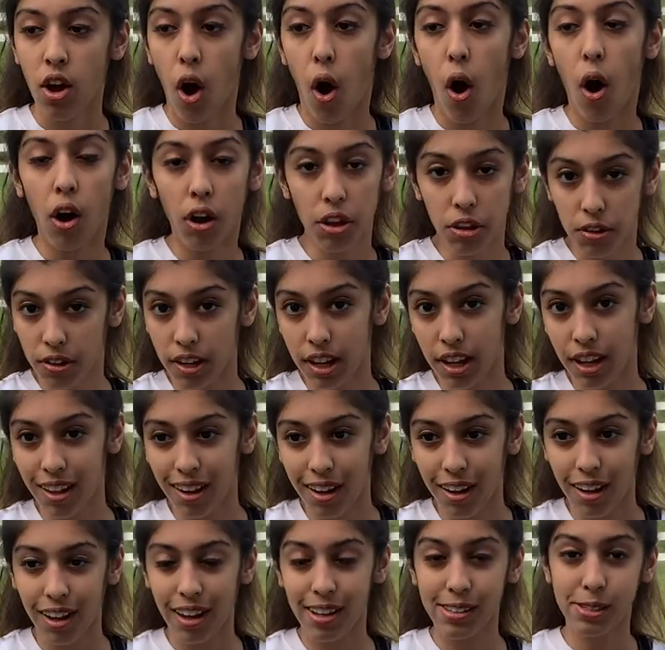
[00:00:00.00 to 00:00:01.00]
All you
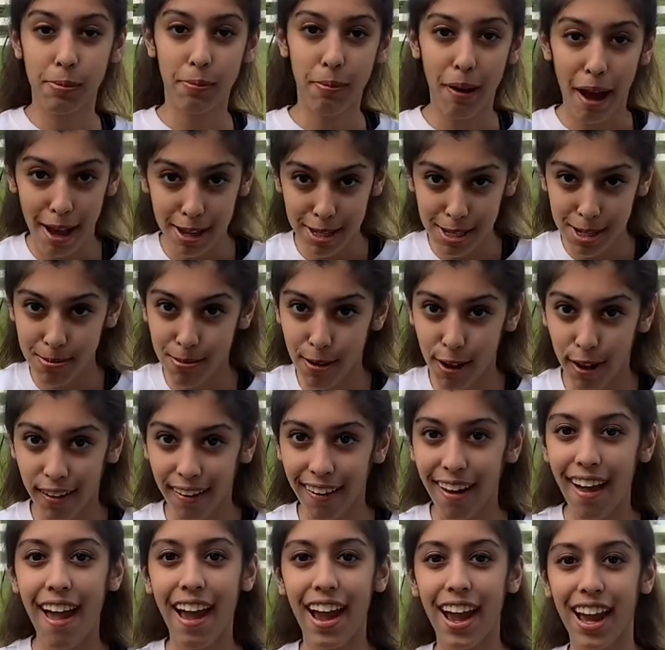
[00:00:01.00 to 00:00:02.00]
need is a
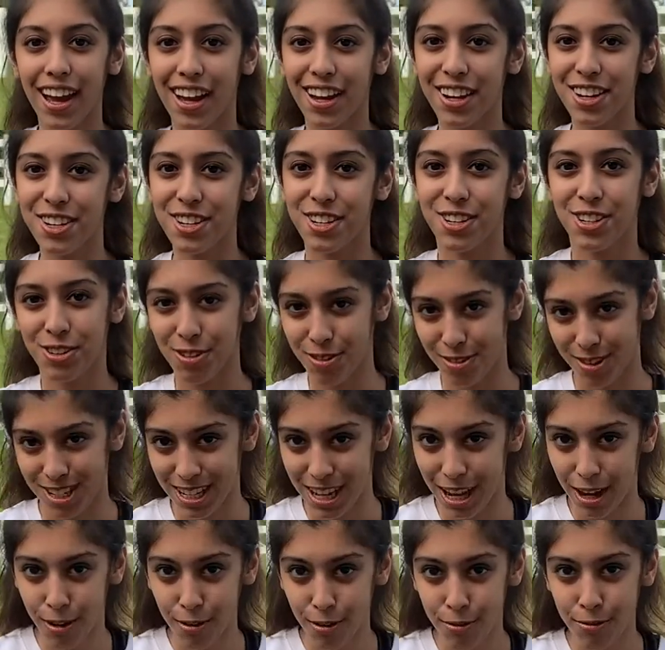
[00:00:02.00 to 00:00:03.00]
basketball and
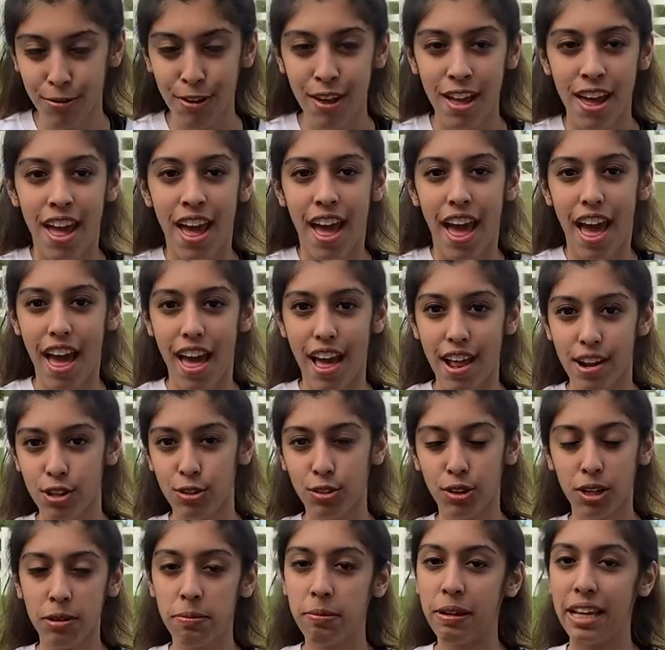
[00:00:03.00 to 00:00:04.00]
yourself, and you
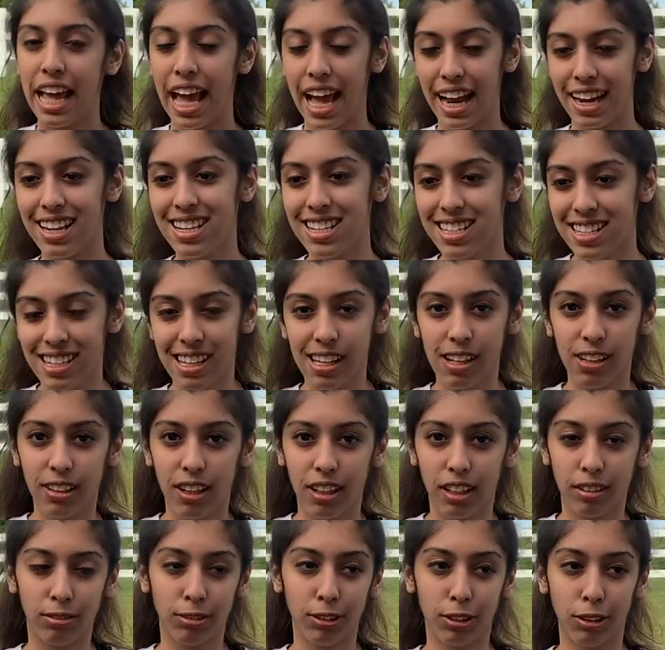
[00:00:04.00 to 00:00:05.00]
can be any skill
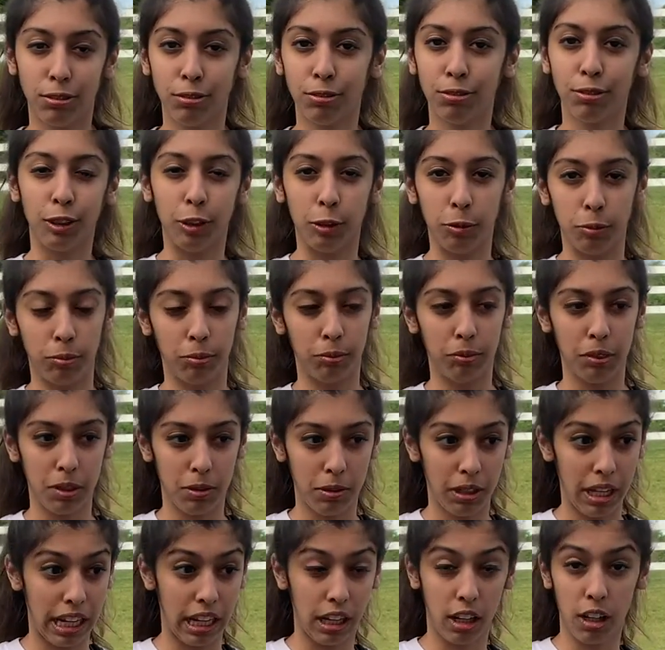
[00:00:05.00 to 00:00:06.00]
level from
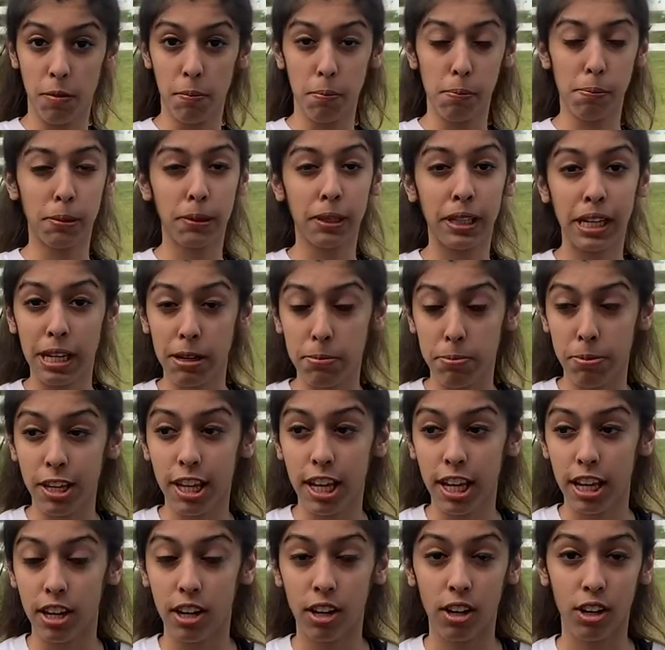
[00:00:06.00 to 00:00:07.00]
like complete
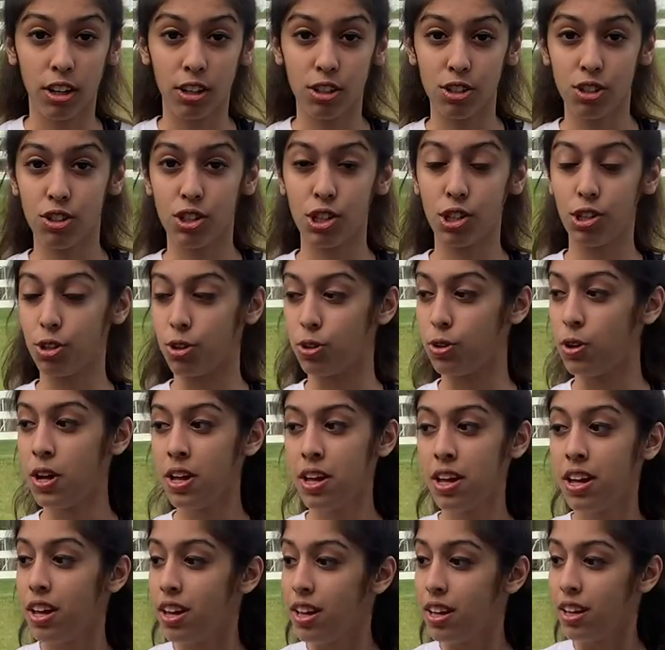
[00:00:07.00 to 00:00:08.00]
beginner to
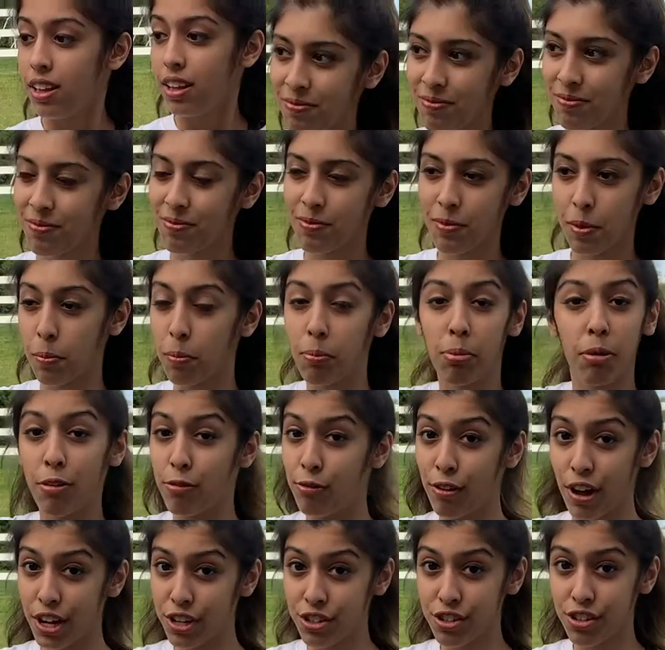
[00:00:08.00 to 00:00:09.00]

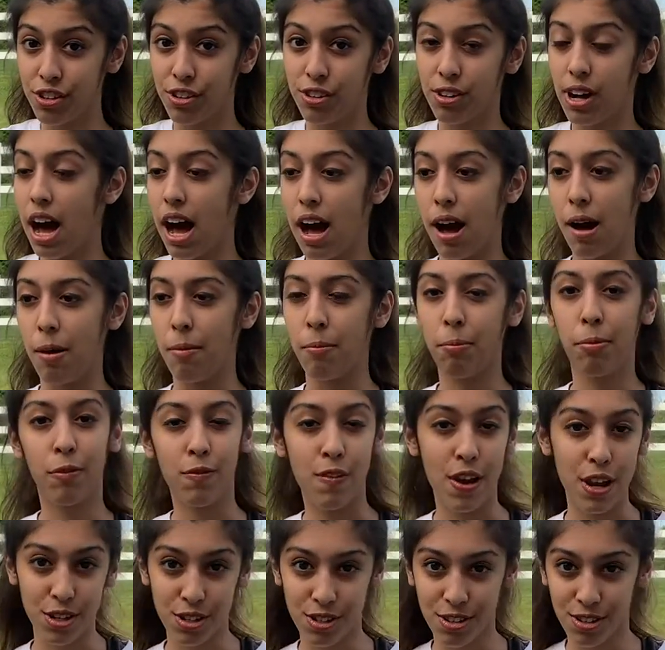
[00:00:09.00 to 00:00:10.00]
professional.
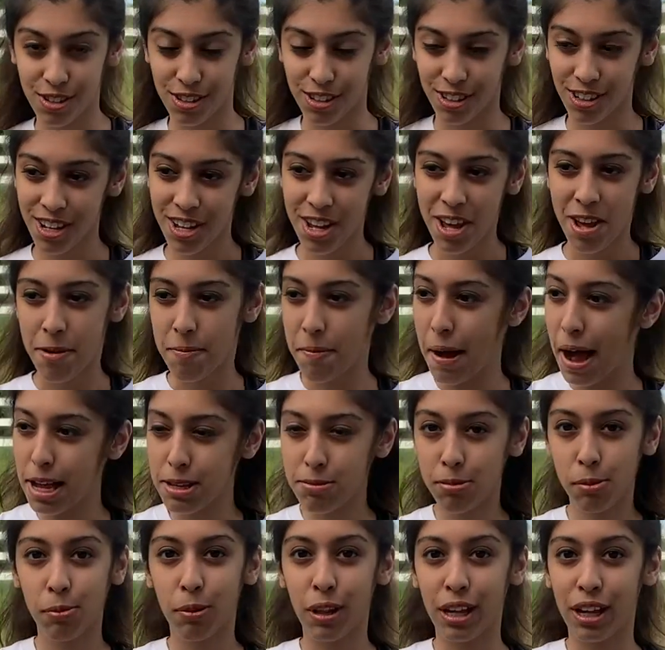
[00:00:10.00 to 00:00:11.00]
Professional
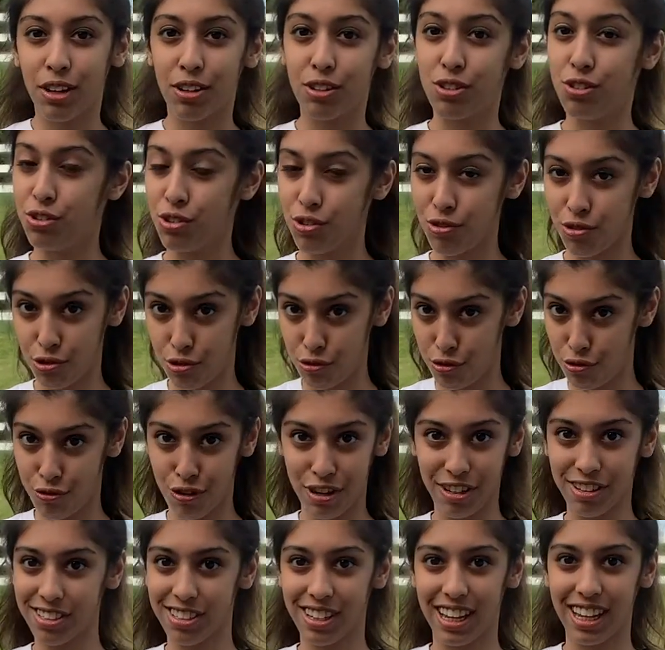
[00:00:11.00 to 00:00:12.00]
basketball players use
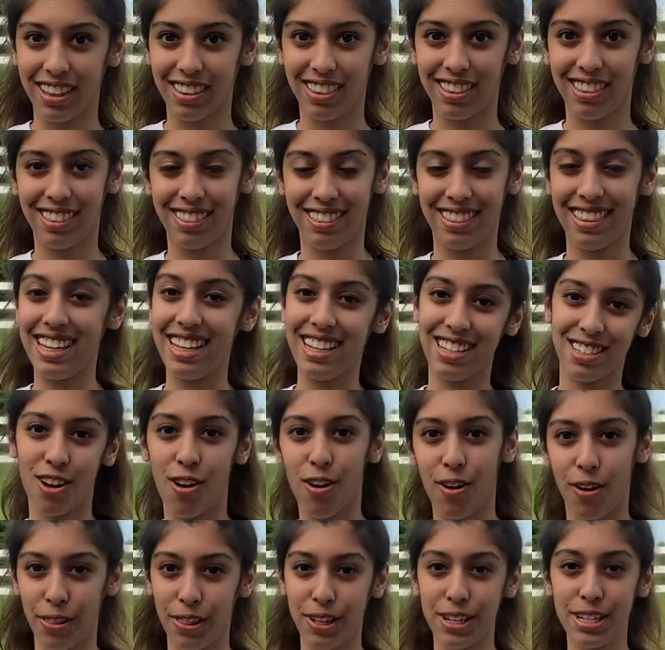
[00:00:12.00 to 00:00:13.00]
drills like these
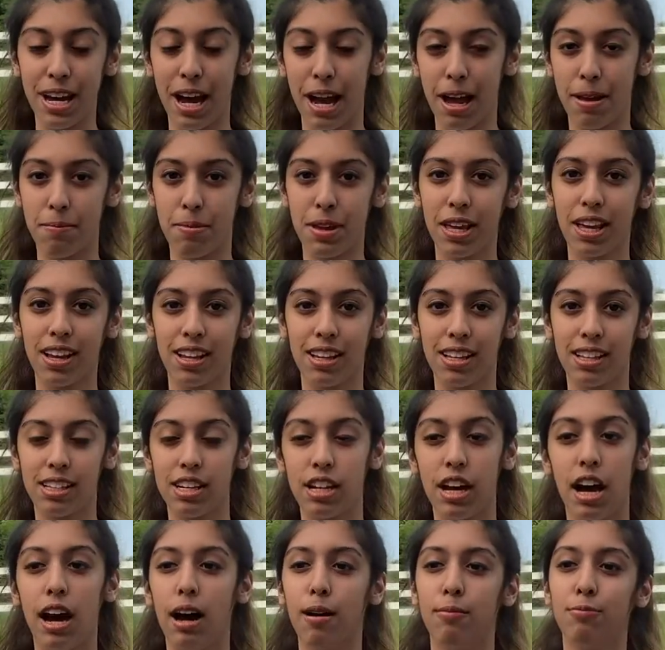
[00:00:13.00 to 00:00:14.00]
all the time because
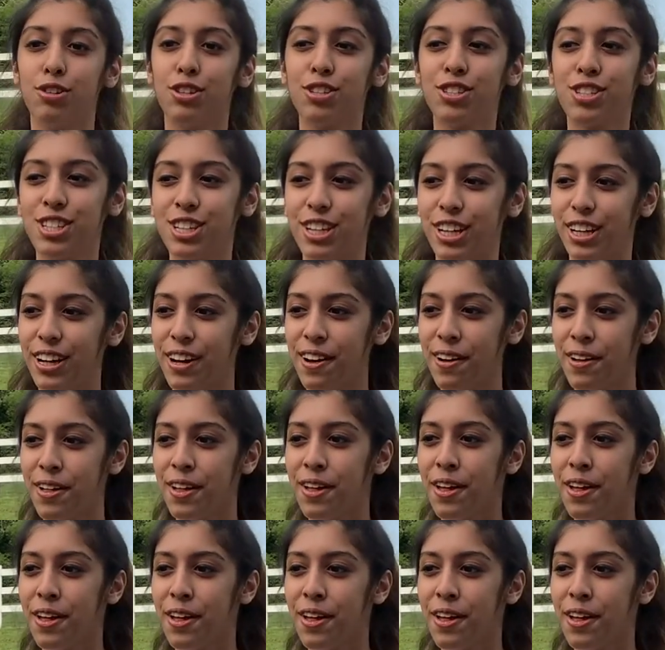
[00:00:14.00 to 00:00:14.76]
just to